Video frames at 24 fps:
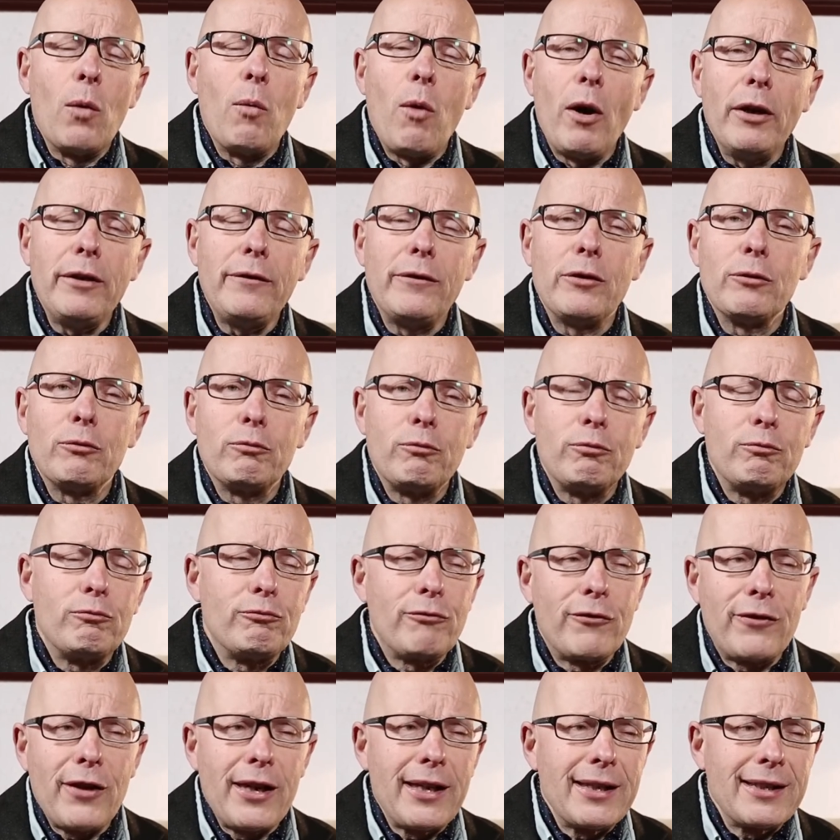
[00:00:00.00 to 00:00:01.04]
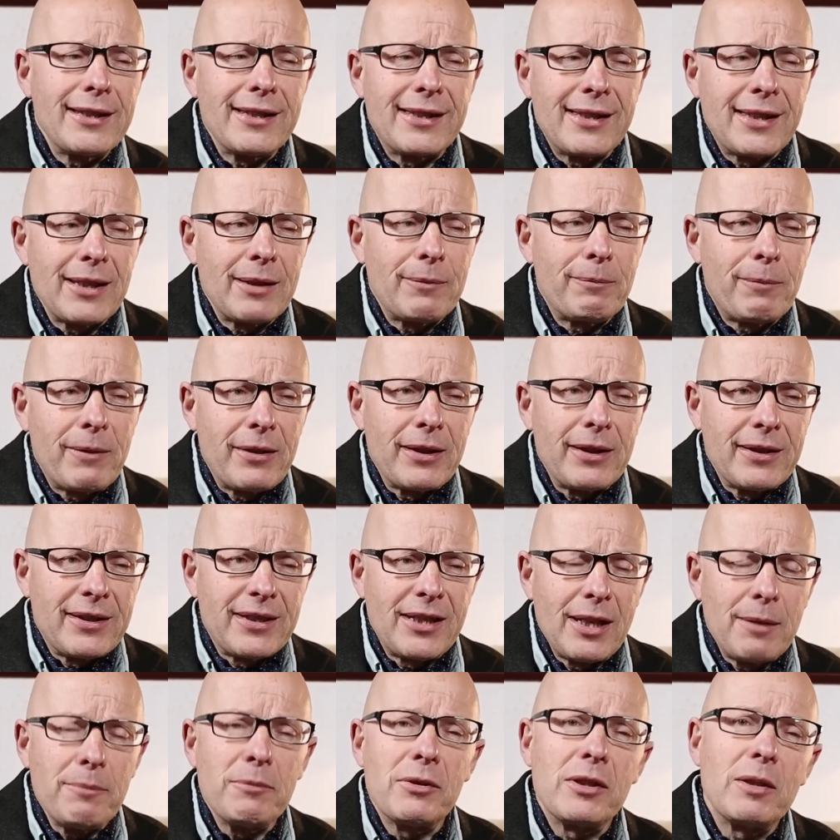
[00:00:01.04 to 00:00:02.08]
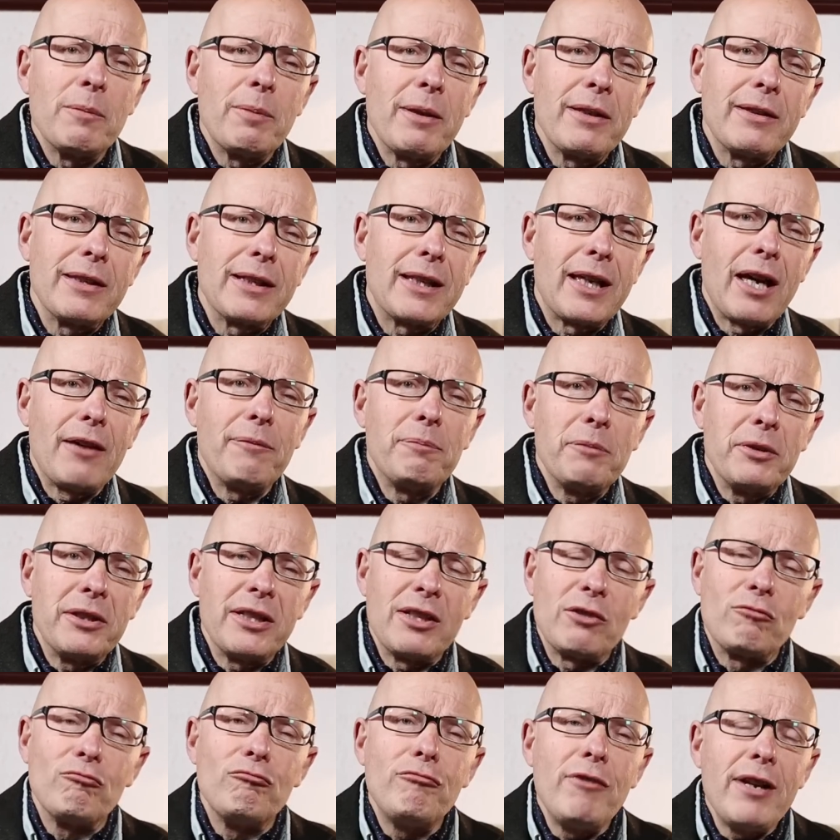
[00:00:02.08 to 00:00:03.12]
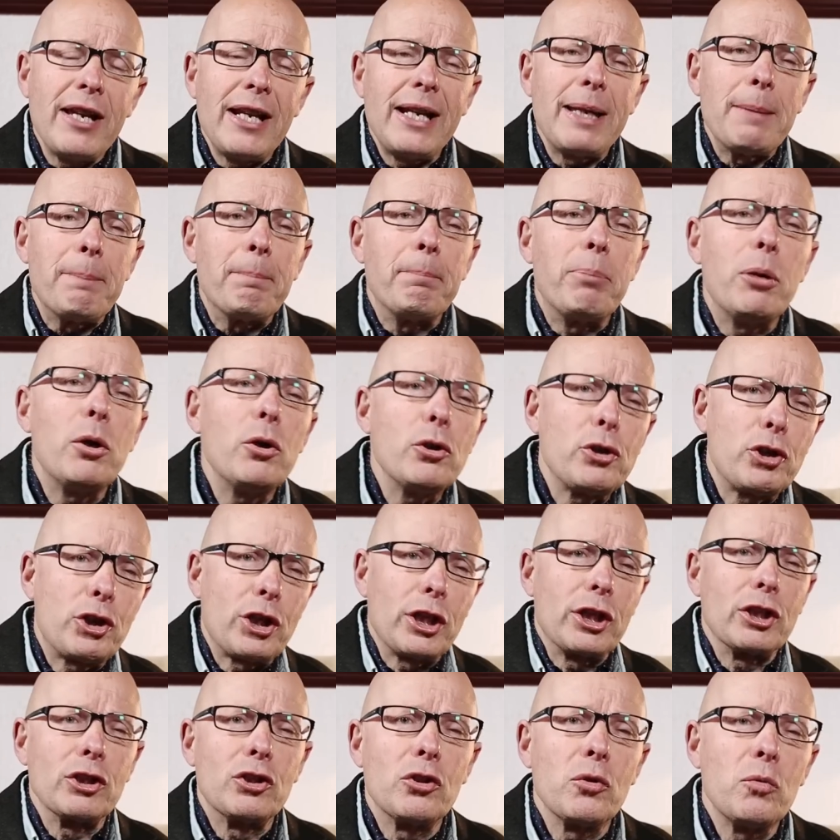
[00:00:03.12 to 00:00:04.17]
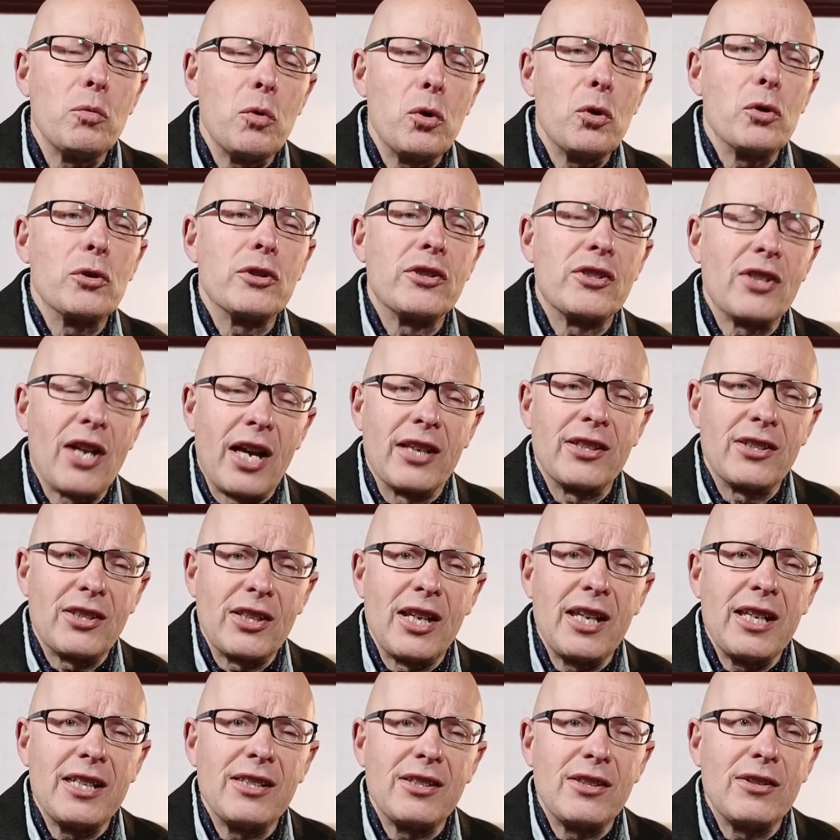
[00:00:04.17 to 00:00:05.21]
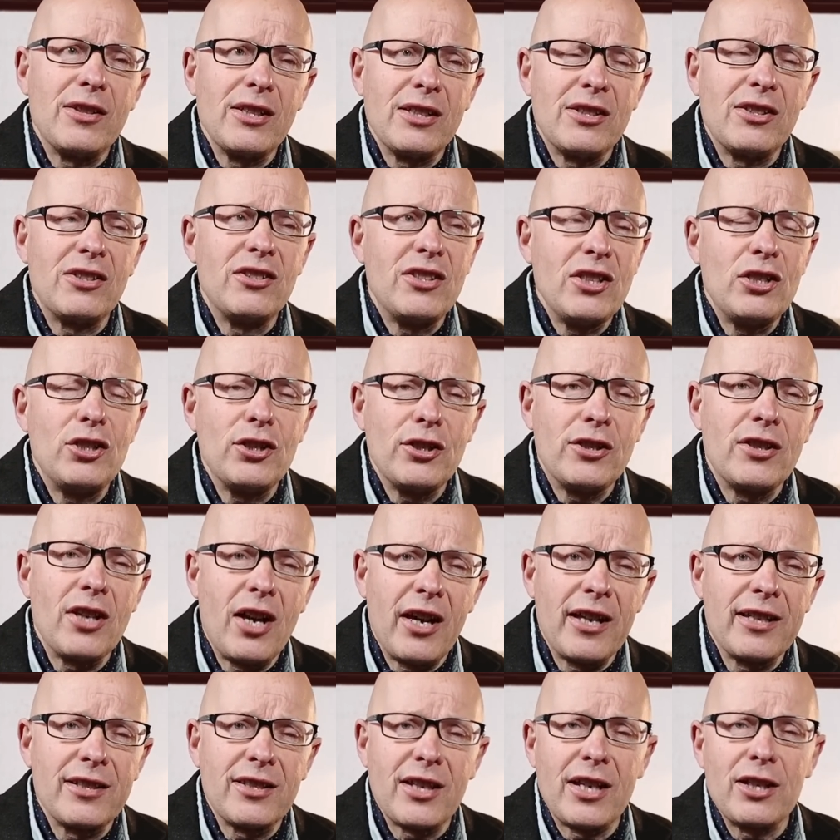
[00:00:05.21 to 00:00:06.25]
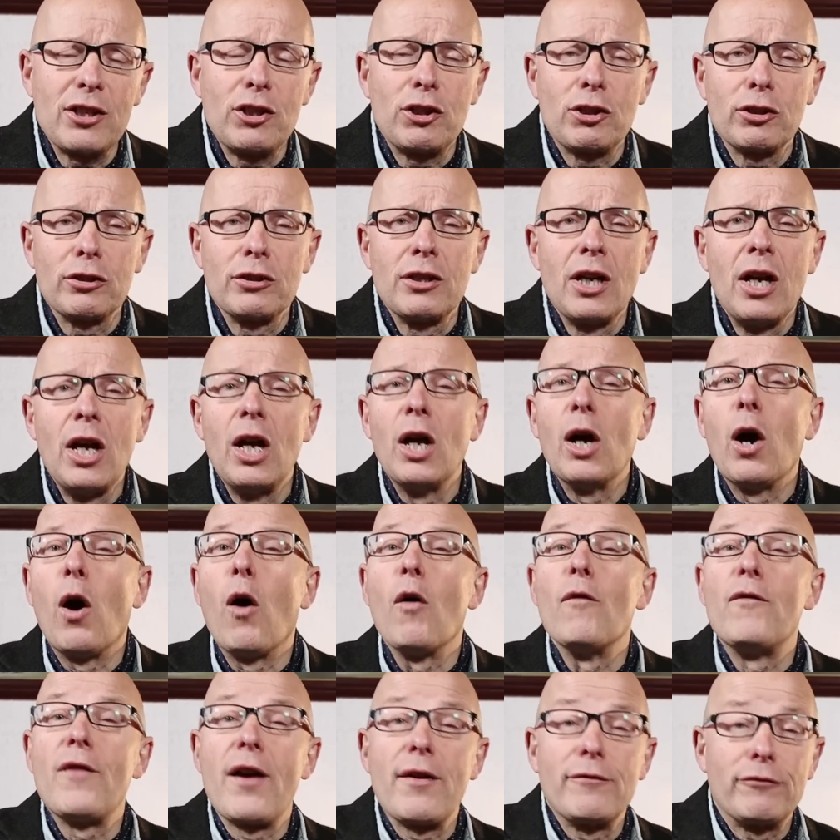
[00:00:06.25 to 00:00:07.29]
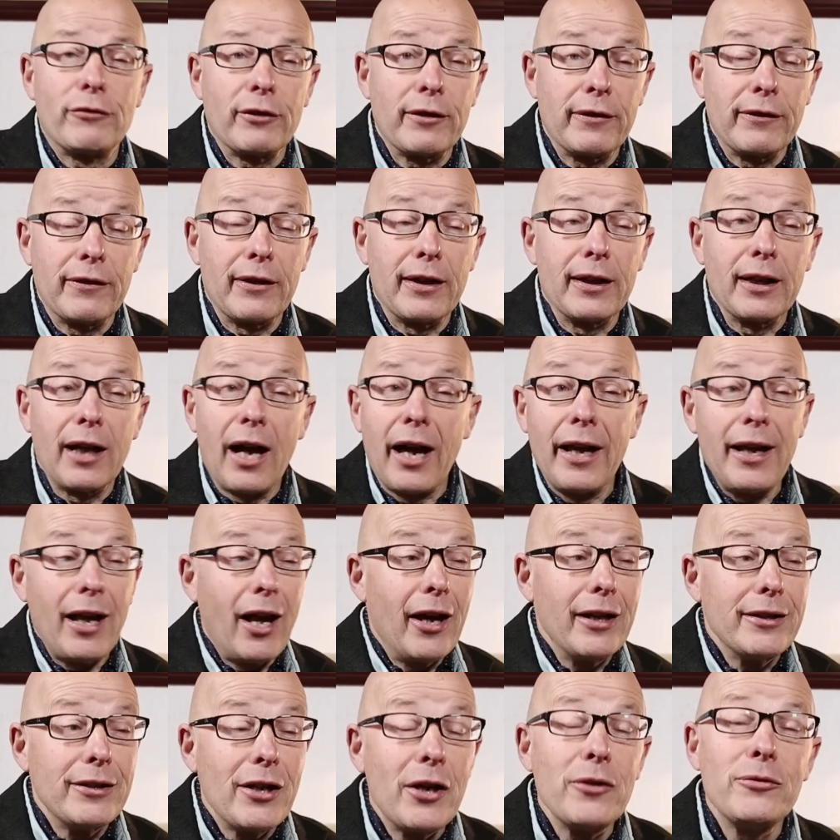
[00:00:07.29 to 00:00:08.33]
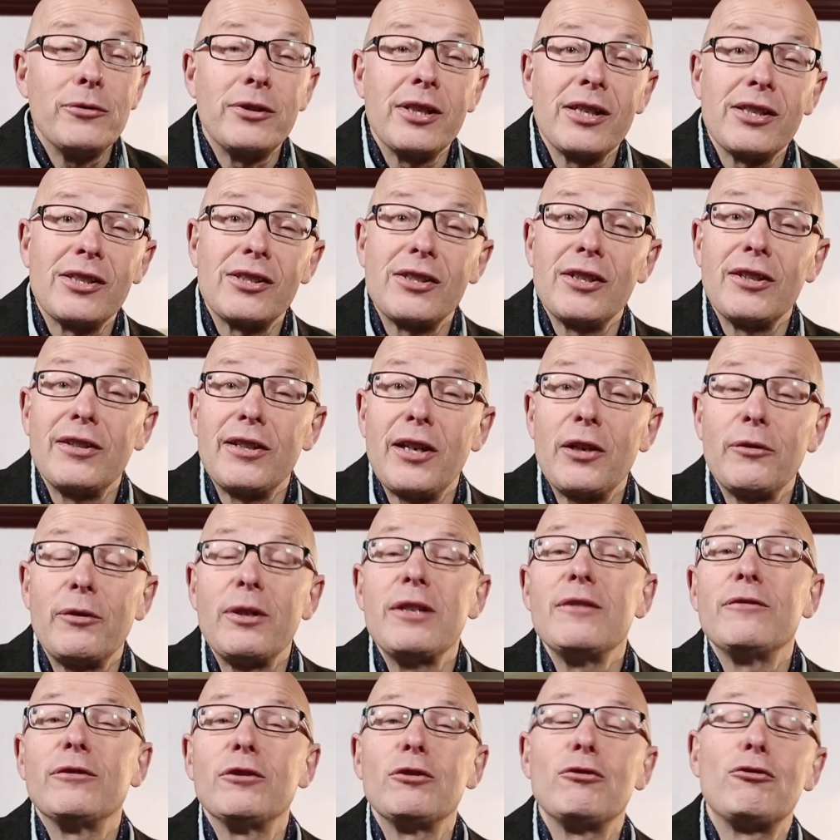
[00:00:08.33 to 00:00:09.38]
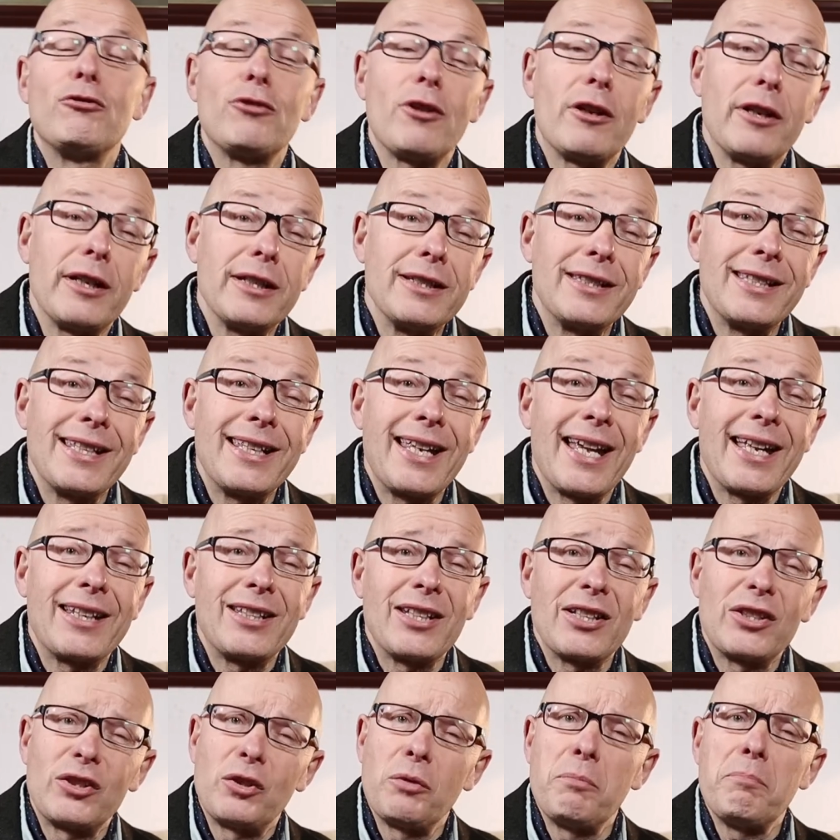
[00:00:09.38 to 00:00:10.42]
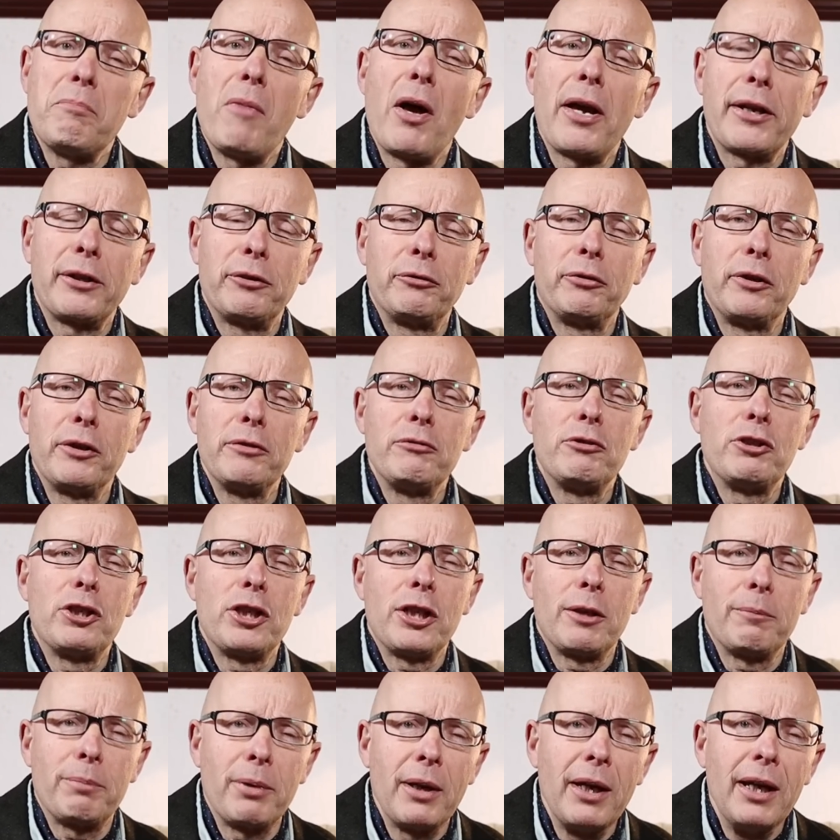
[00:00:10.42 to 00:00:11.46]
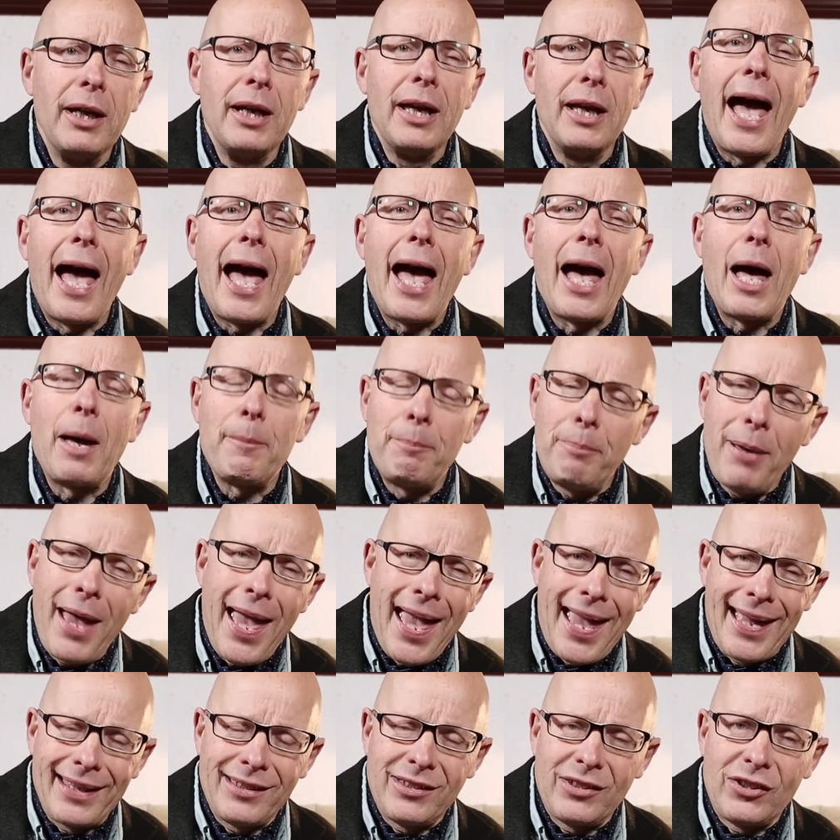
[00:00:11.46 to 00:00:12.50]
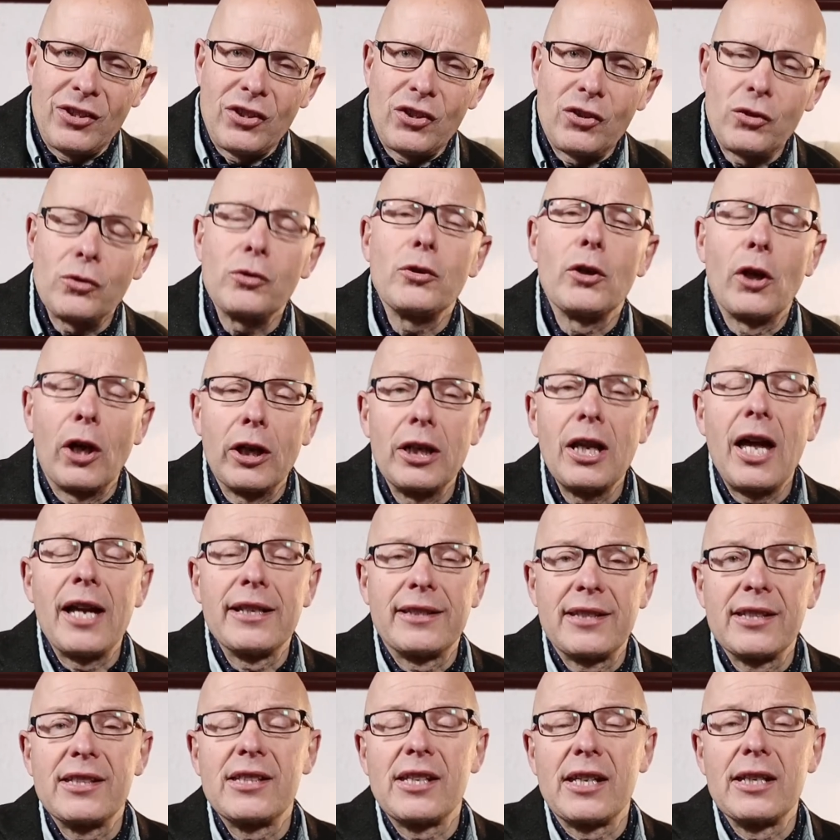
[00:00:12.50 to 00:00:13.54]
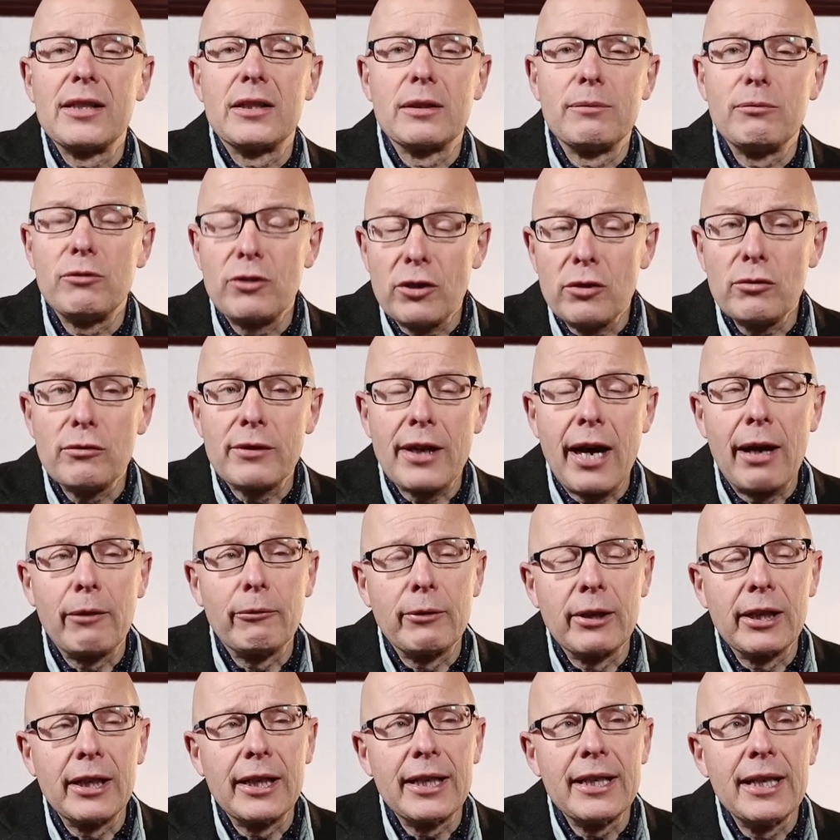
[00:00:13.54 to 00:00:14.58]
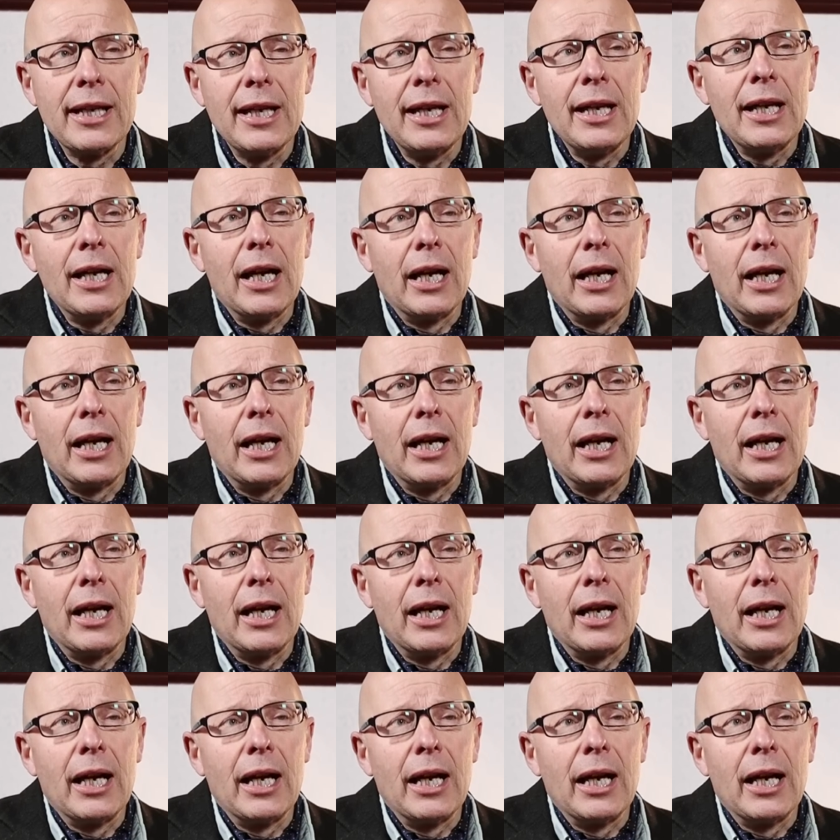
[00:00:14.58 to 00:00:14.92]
one of the things that, that seems to be the government is really pushing towards us is this digitisation of everything. I, I noticed that they're even trying to get us to microchip uh, pets. You know, I'd like to see them do that really.